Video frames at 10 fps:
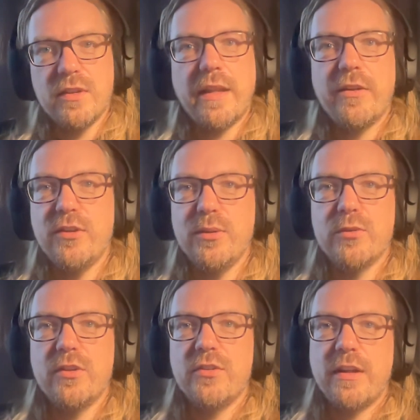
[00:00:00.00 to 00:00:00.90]

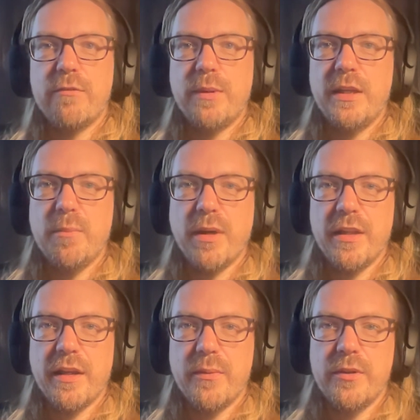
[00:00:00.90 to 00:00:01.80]
use, instead of paying by
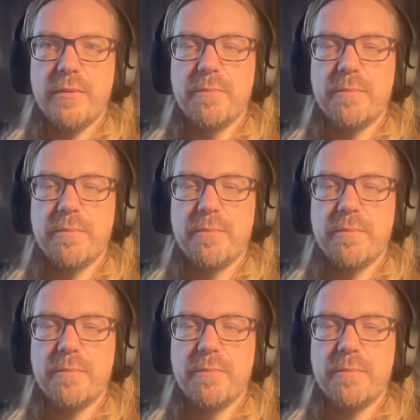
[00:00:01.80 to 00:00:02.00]
the hour.